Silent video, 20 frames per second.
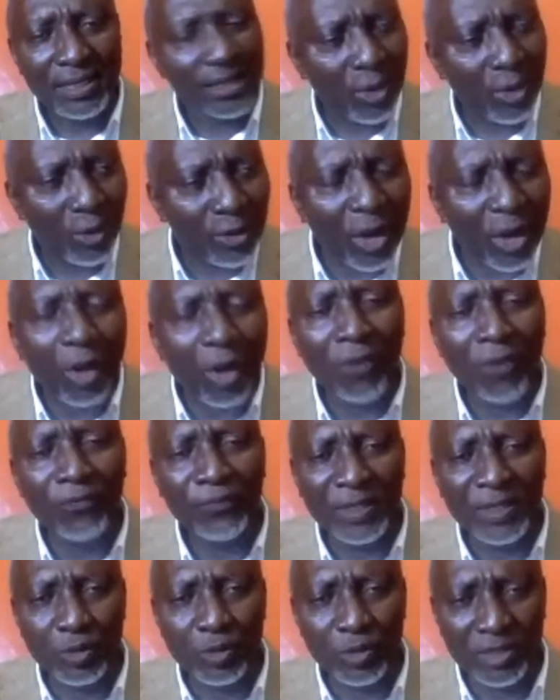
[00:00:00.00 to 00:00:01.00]
They will not
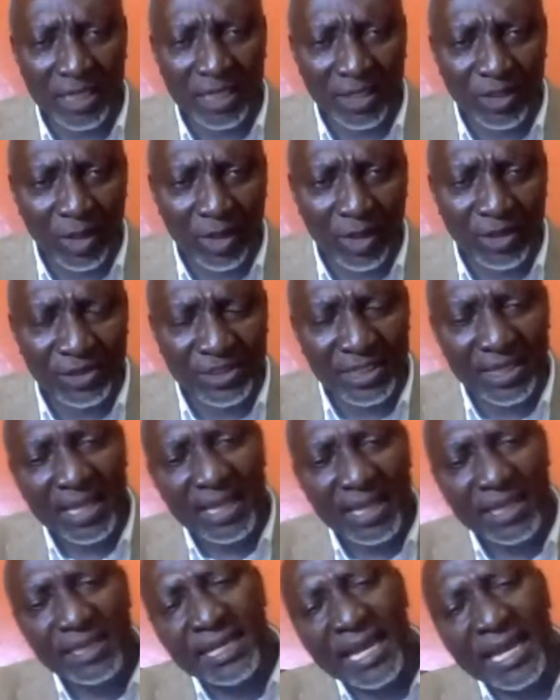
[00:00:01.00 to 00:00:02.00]
conflict with technology.
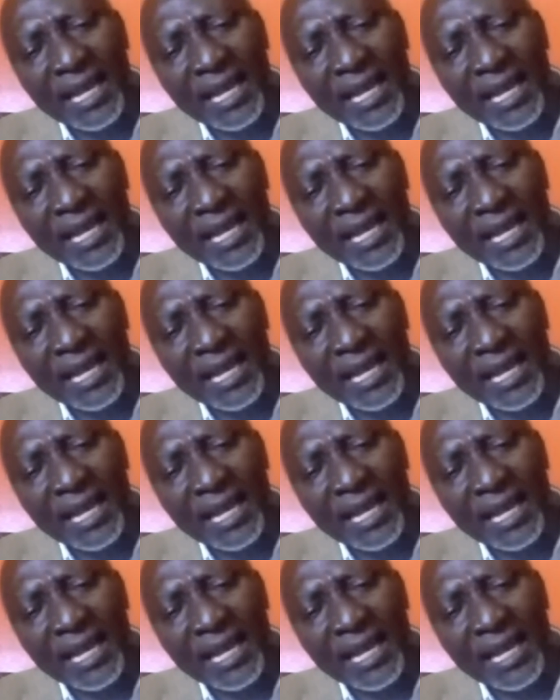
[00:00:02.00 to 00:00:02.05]
They